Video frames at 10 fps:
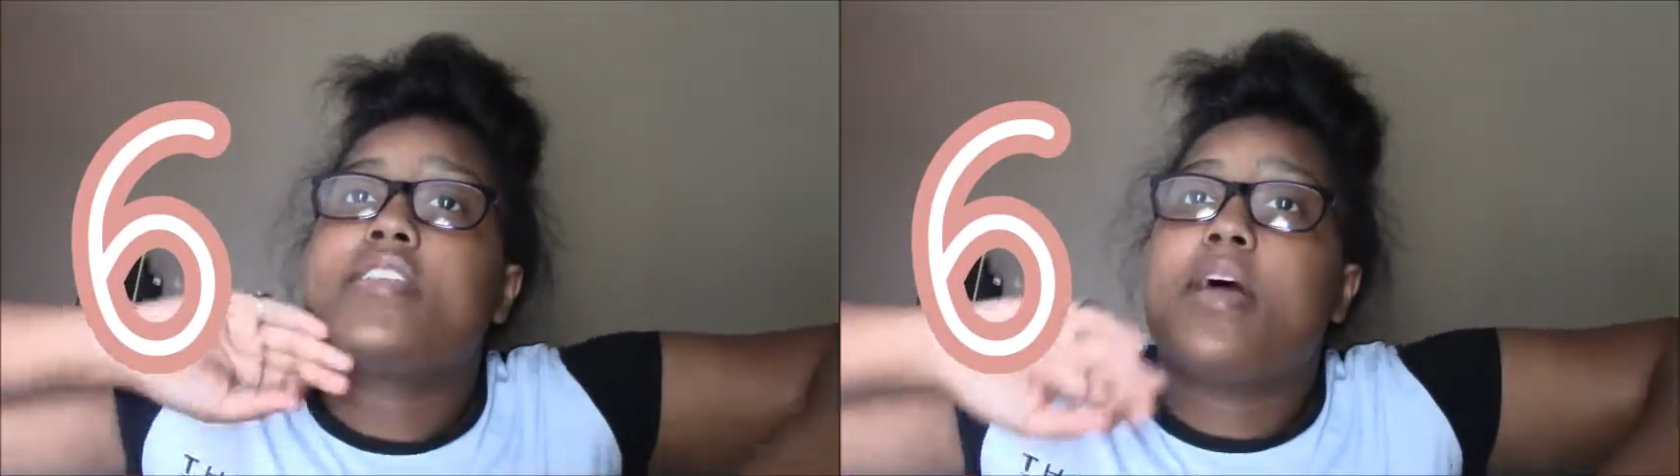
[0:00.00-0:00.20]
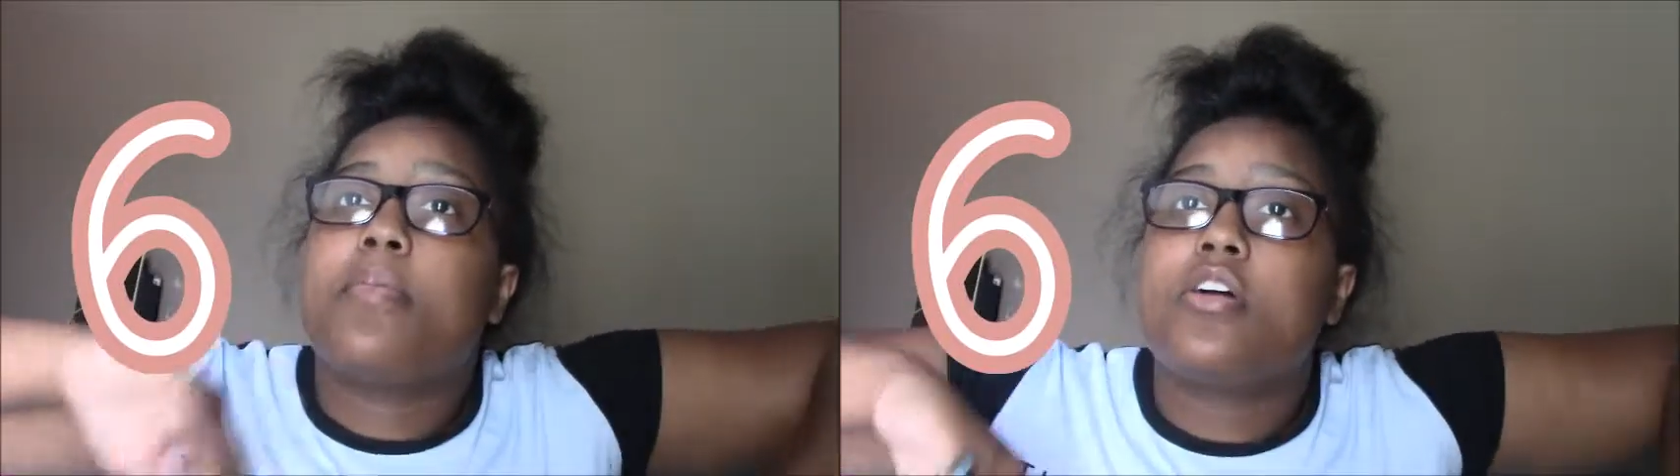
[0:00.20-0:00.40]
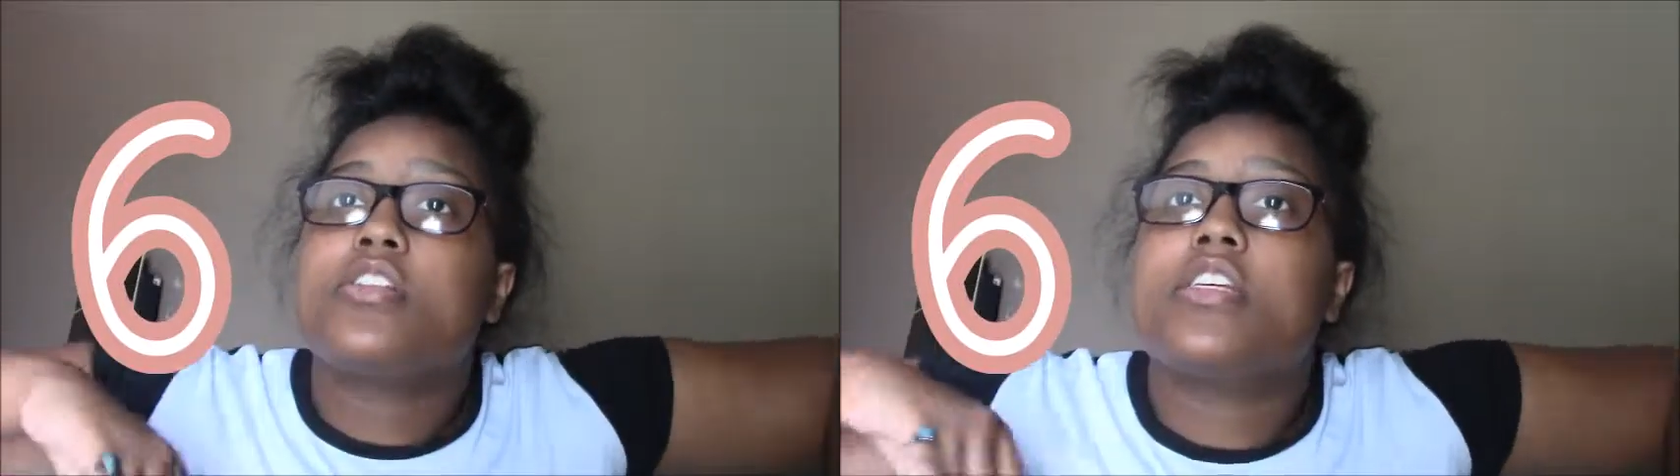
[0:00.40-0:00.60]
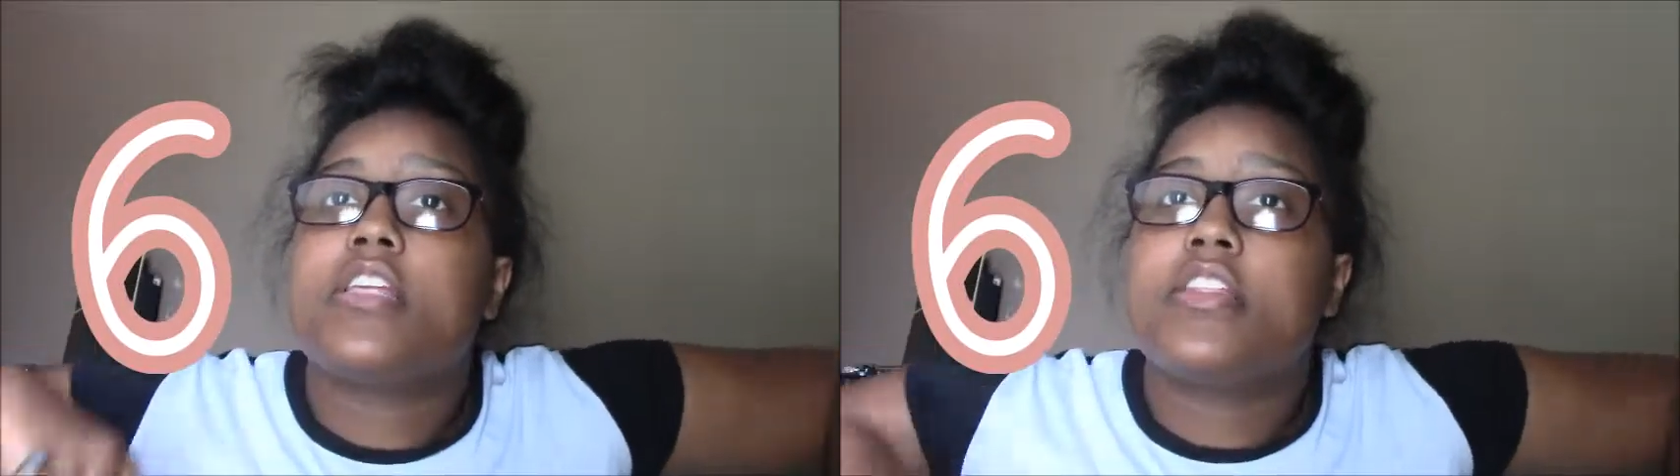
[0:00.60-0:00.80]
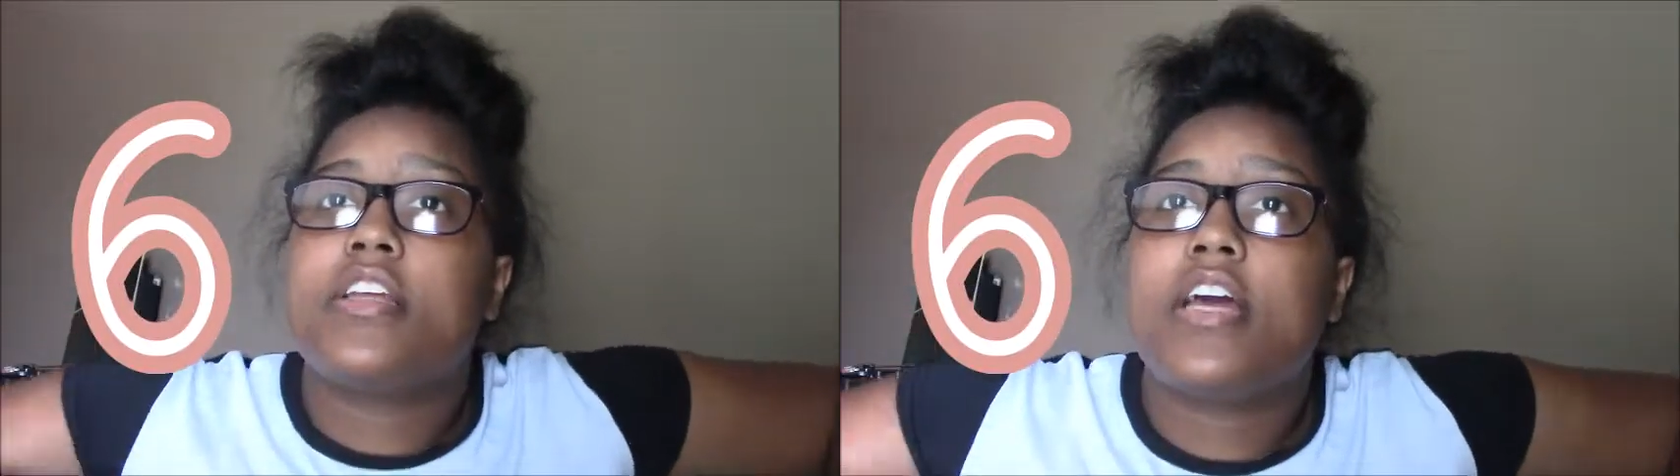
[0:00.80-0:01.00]
that person
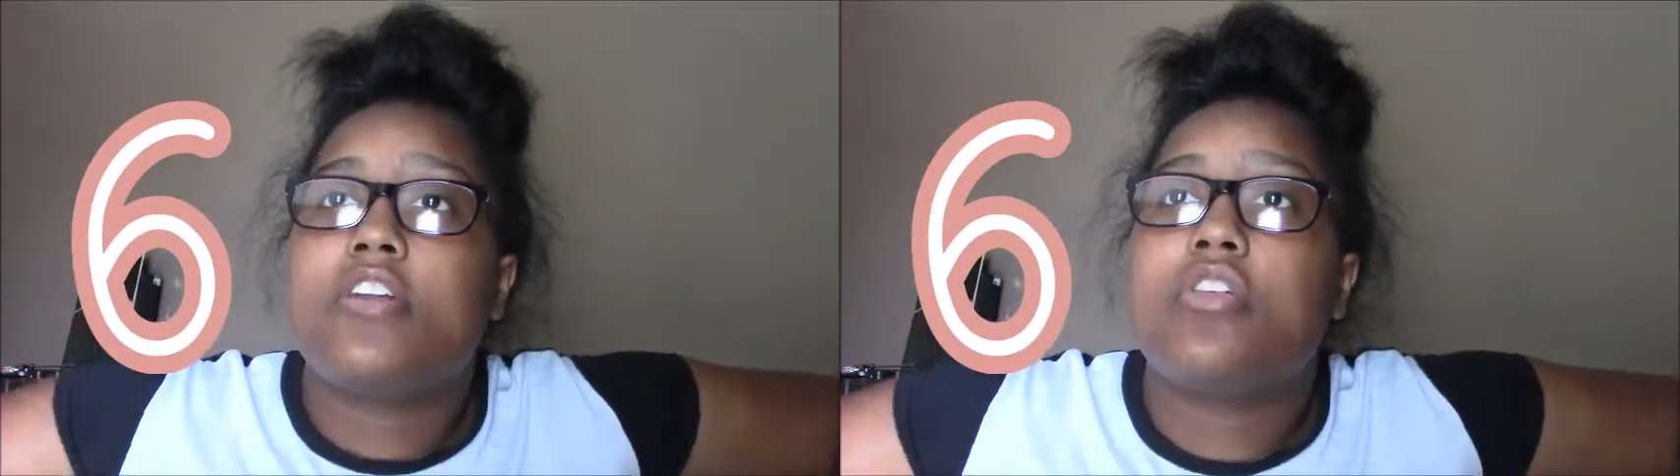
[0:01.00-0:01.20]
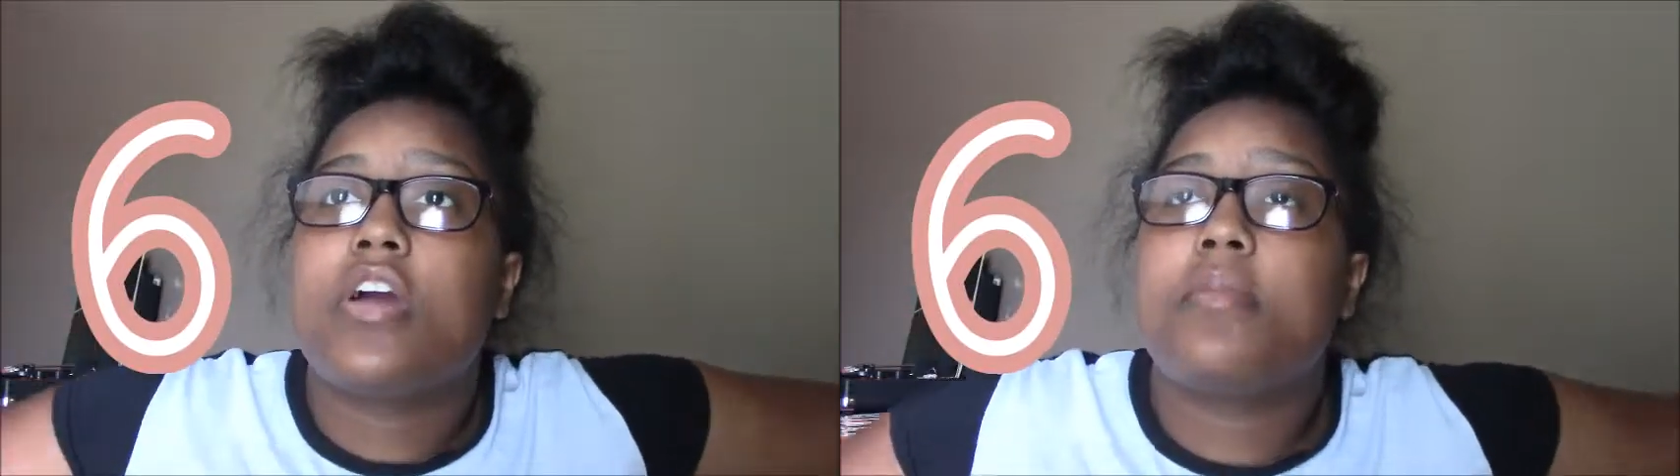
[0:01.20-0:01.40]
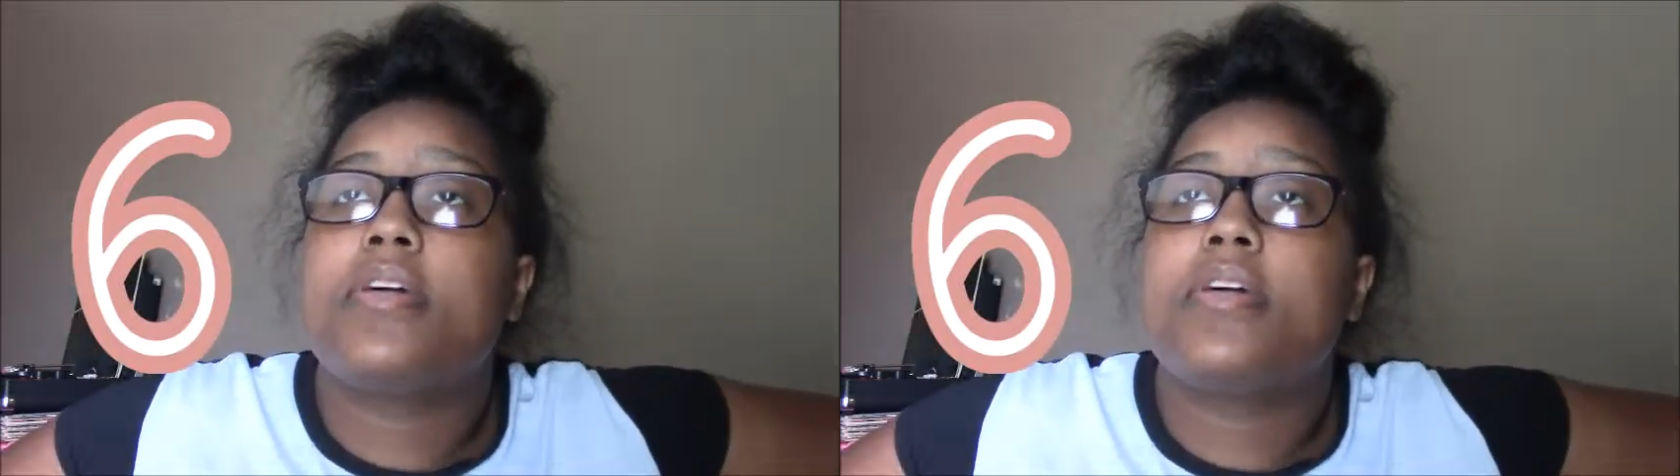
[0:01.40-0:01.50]
in the 9th grade.